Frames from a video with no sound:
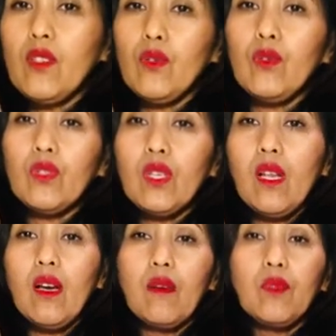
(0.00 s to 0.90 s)
use
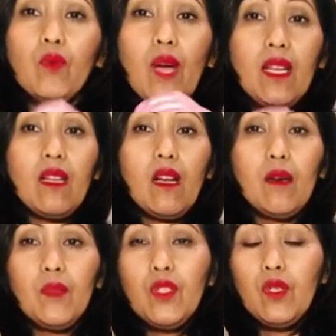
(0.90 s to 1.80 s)
gloves when it
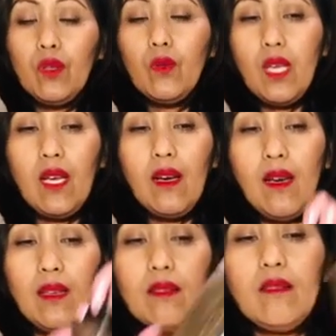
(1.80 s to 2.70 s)
comes to cooking, guys.